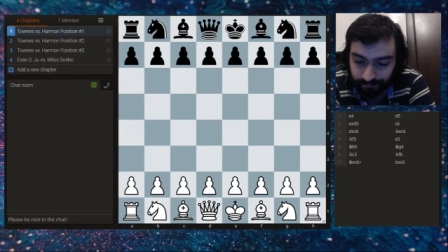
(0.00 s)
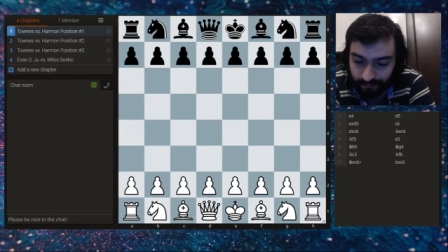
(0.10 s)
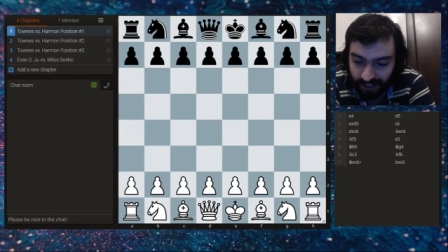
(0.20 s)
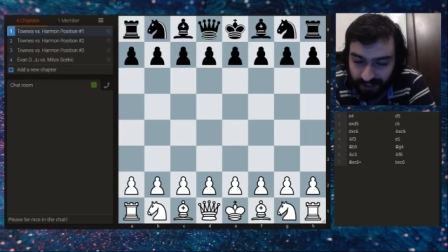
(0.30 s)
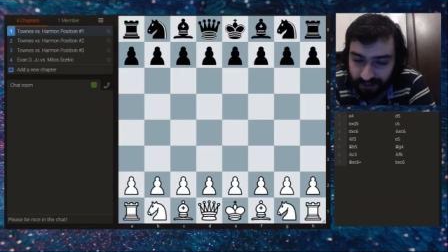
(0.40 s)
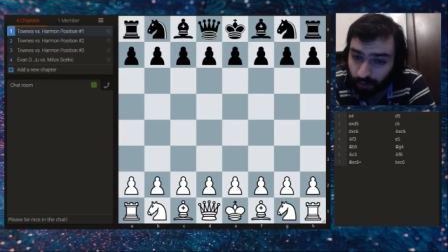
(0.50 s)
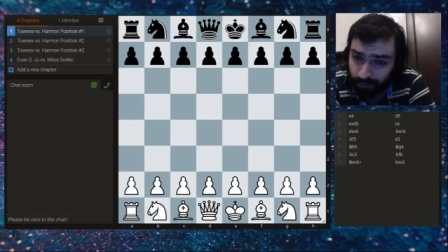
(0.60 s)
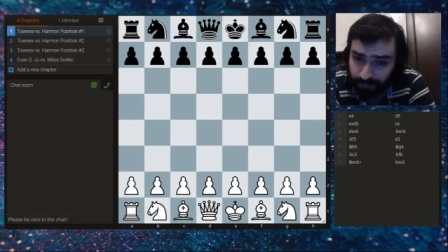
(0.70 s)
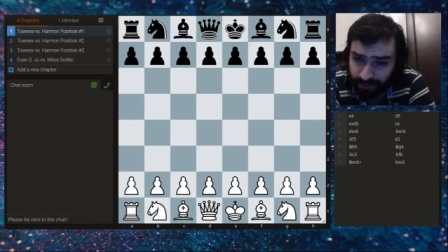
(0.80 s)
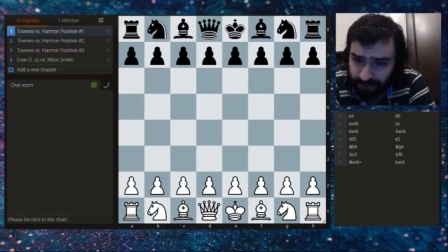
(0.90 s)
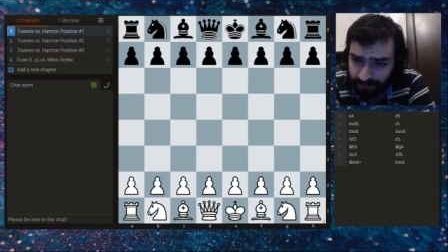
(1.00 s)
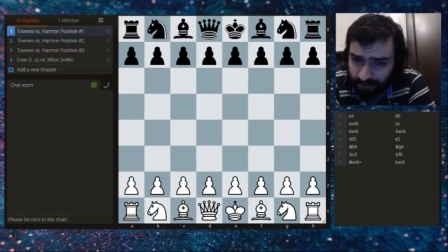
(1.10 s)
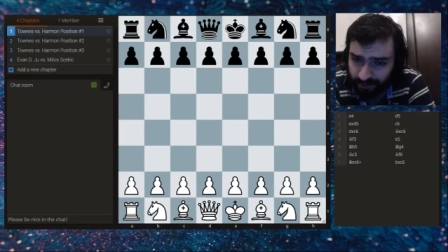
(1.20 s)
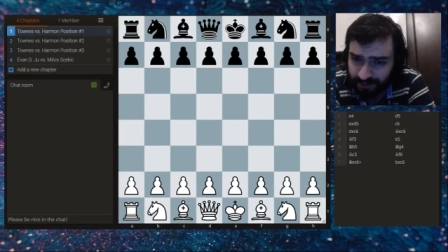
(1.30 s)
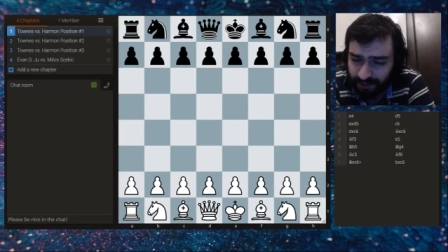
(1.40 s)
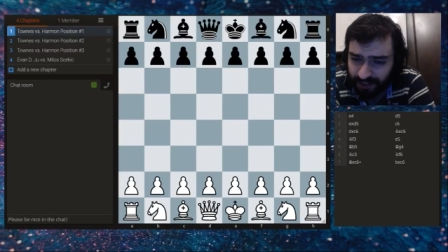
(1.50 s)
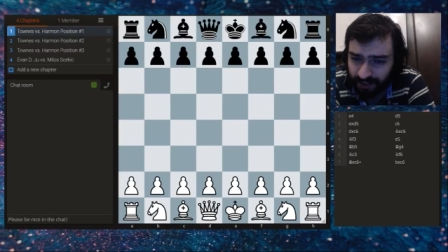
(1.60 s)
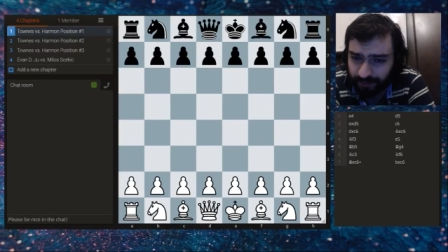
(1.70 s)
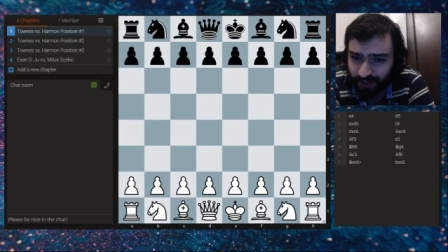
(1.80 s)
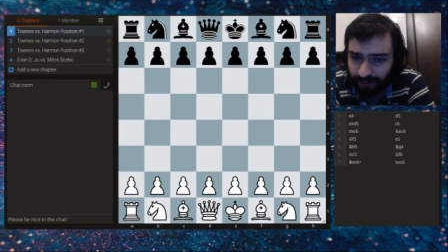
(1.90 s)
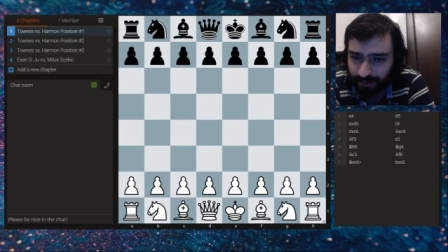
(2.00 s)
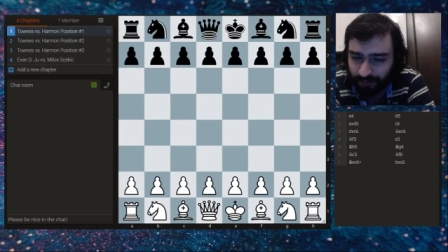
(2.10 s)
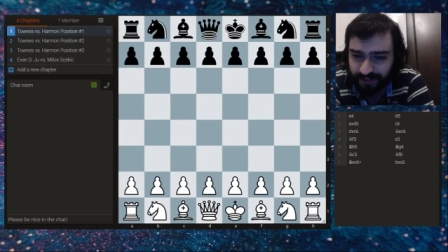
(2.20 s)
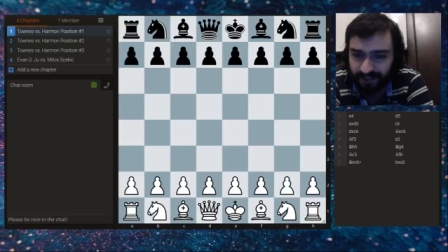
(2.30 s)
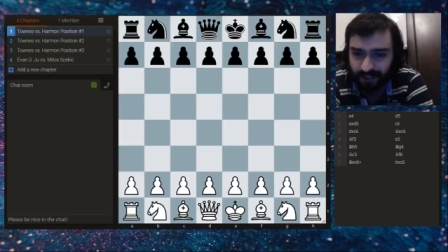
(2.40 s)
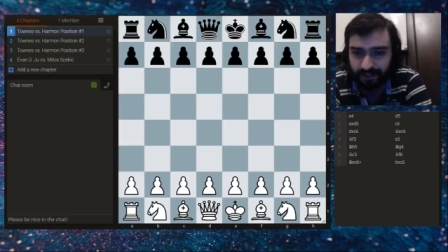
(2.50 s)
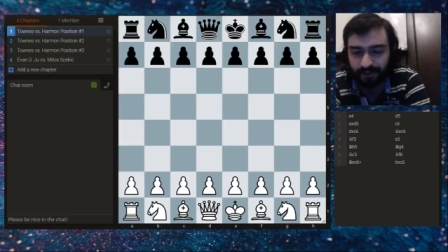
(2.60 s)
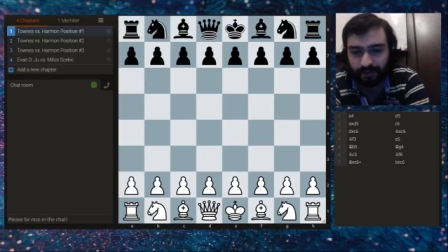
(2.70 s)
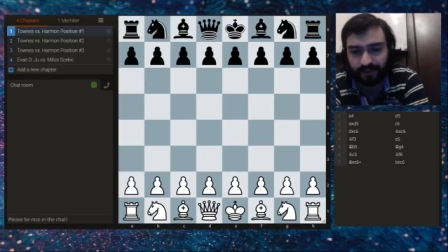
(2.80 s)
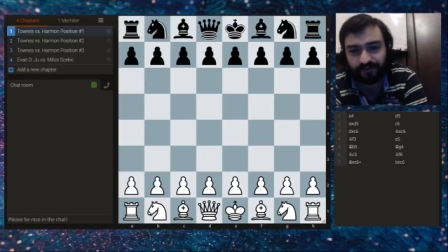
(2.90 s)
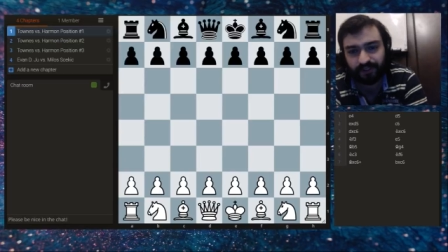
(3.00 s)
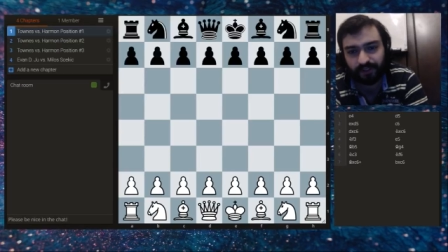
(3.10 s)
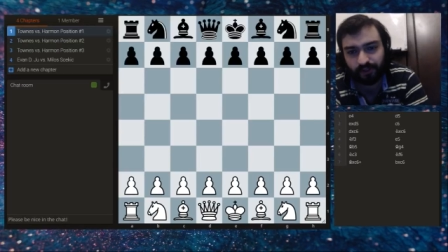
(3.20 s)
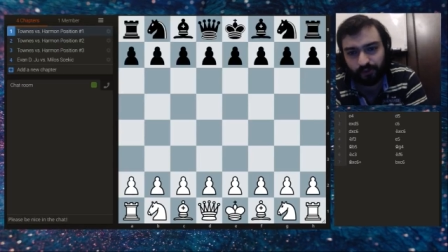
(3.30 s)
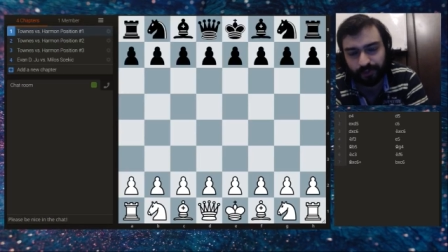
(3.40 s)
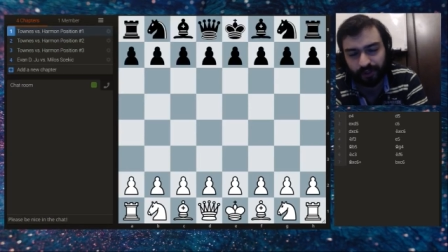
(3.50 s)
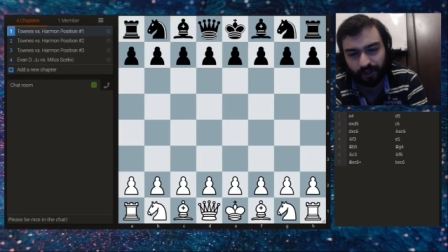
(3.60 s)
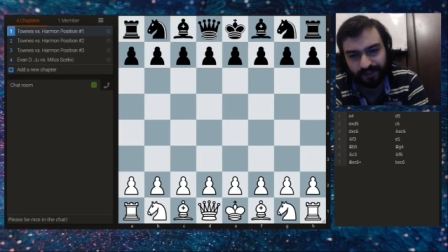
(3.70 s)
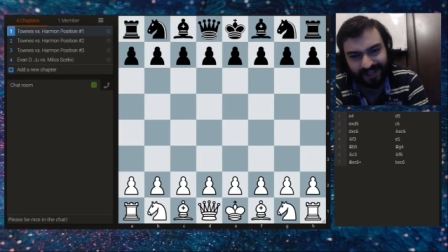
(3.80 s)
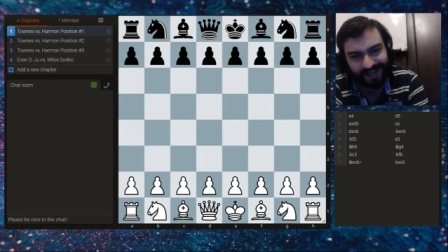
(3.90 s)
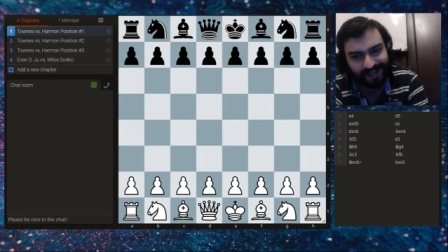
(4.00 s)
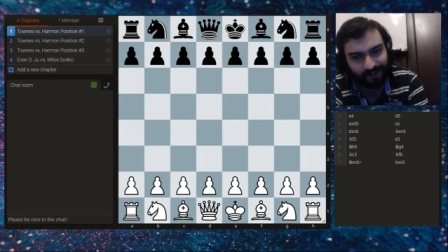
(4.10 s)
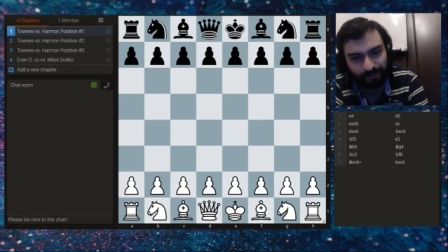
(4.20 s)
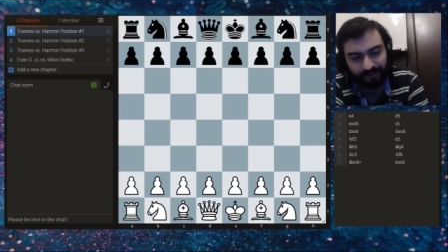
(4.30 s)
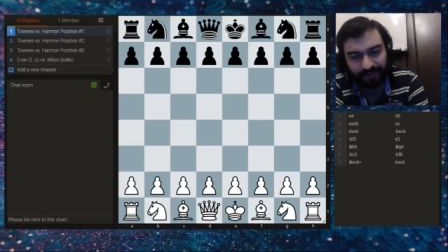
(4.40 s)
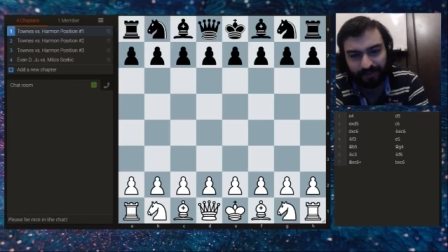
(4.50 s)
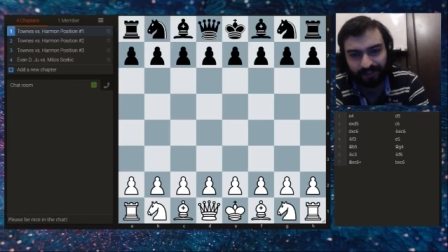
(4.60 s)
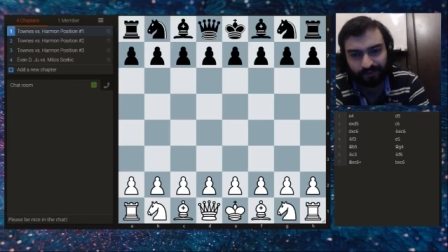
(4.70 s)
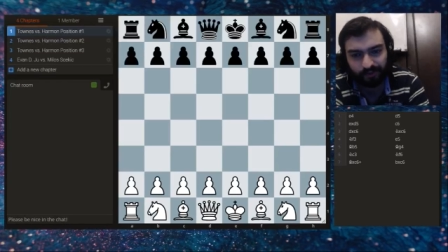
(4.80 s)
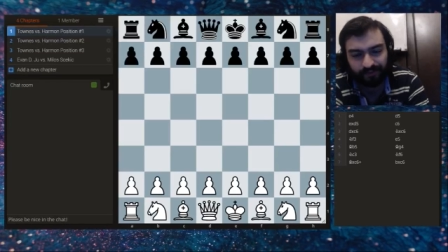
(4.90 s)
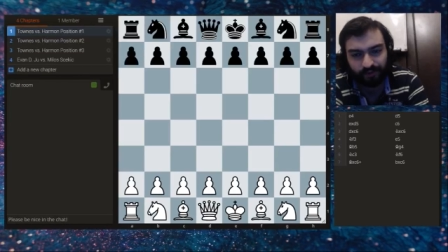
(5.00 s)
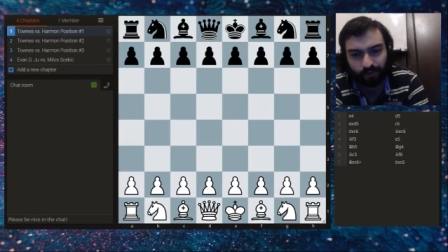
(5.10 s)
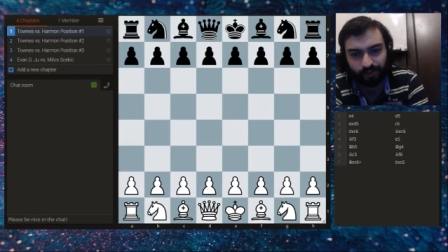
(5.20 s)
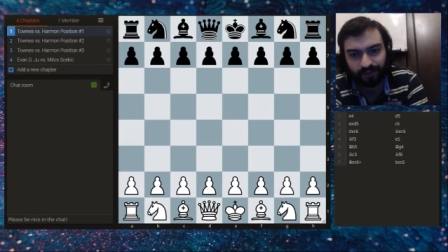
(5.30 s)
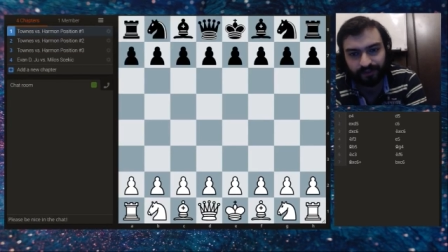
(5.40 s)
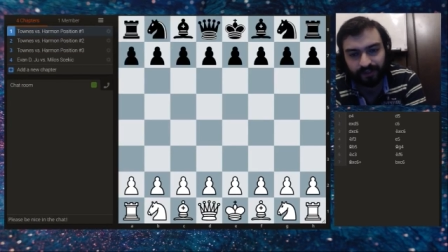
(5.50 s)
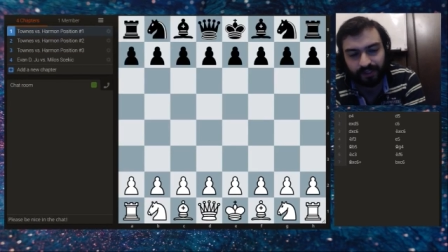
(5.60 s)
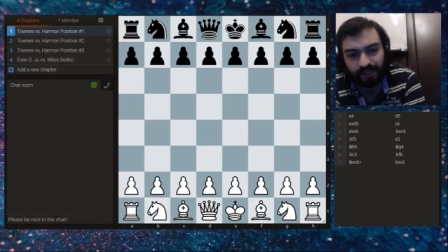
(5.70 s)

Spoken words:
Yeah, so I won't be speaking much about the series in this video because I hopefully plan to review it.